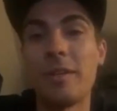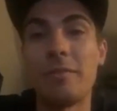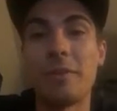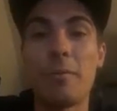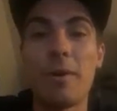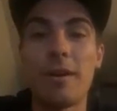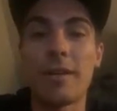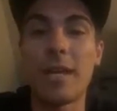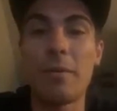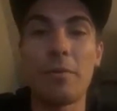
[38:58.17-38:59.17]

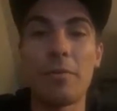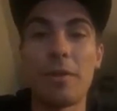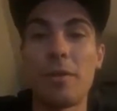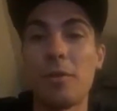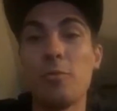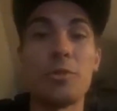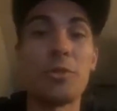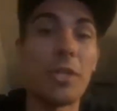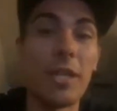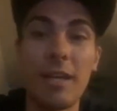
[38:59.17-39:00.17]
Yamaha came out with a new
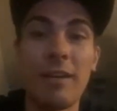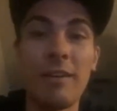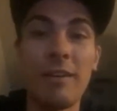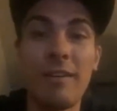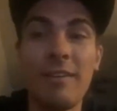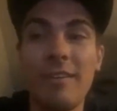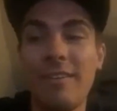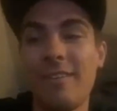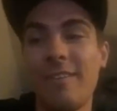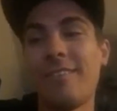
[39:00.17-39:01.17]
machine
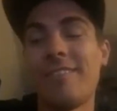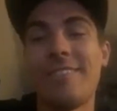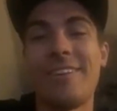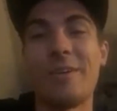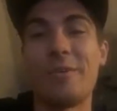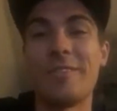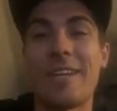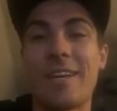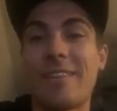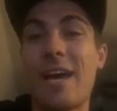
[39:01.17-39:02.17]
and it was
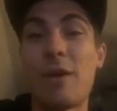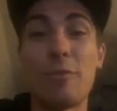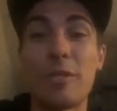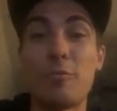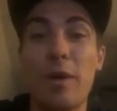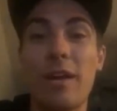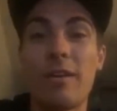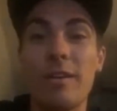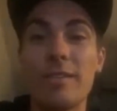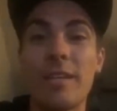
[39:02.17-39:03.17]
like that much
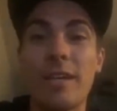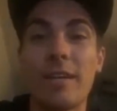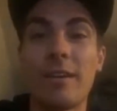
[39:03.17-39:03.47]
better, it's like,